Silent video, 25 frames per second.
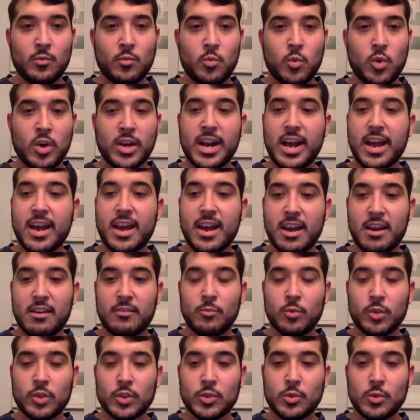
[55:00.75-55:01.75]
what
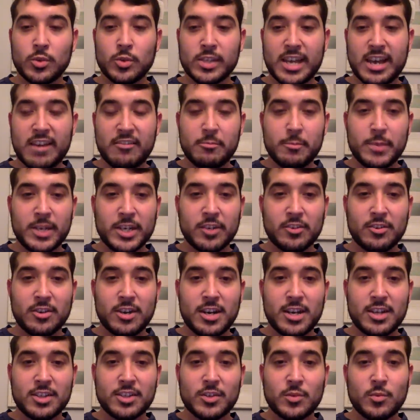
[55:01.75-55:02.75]
tools I have in my
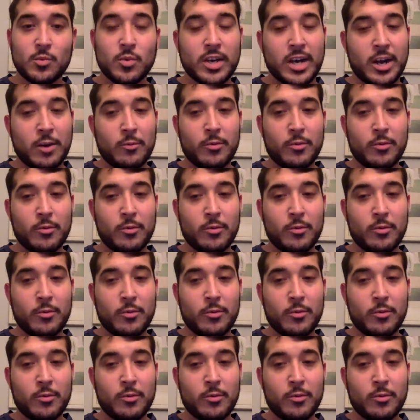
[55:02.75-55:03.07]
garage, and what I